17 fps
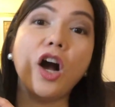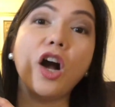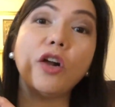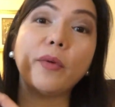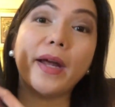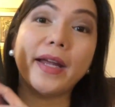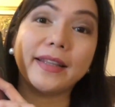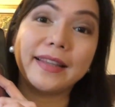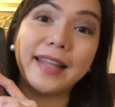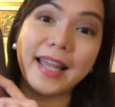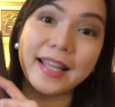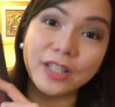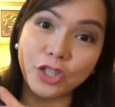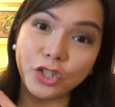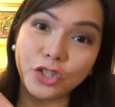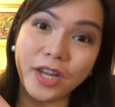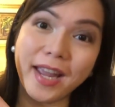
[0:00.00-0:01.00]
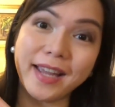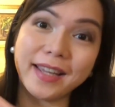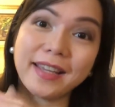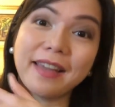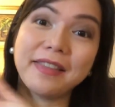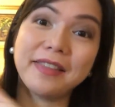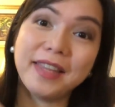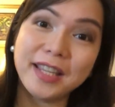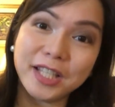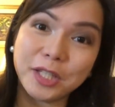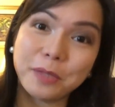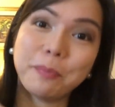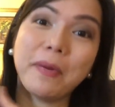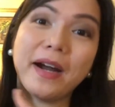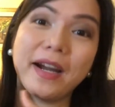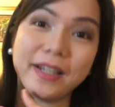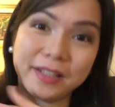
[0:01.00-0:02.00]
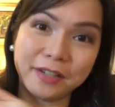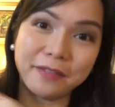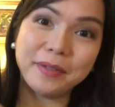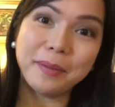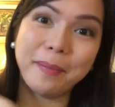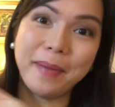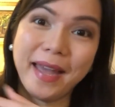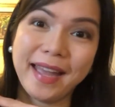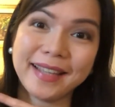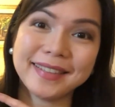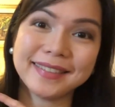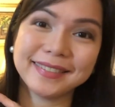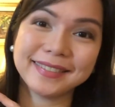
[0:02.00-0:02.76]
Alright, let's check this part of the bag.